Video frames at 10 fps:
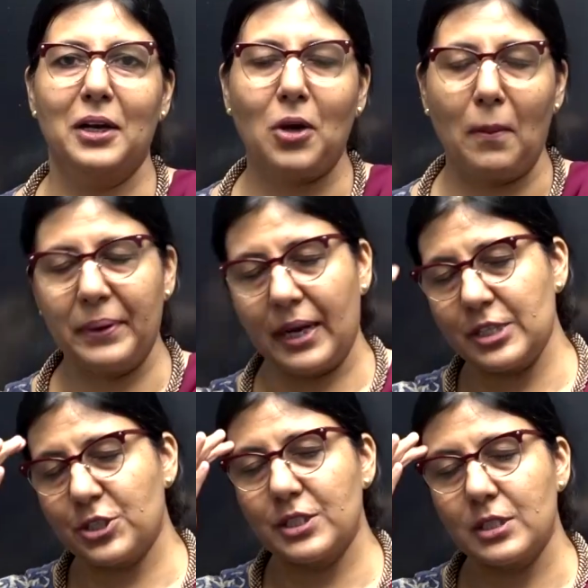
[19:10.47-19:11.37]

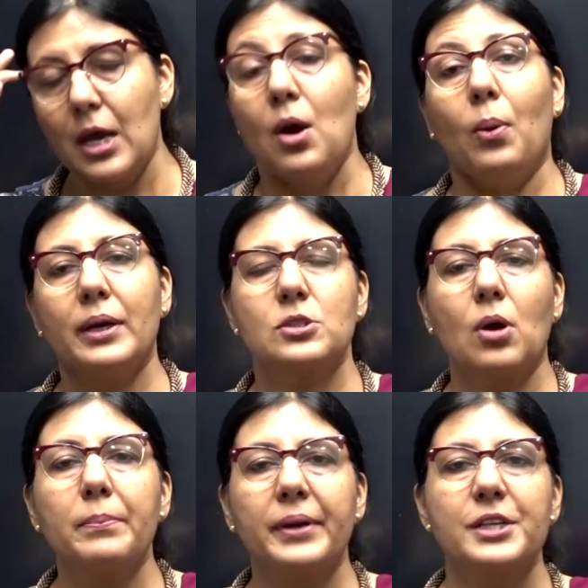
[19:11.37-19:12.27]
comprehensions. What is
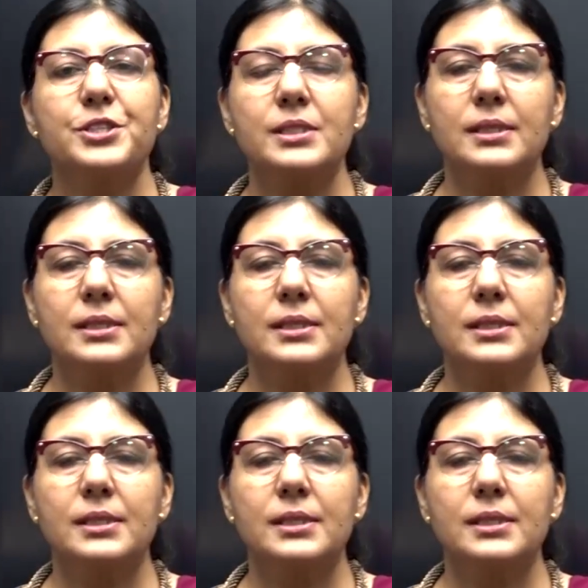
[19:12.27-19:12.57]
comprehension?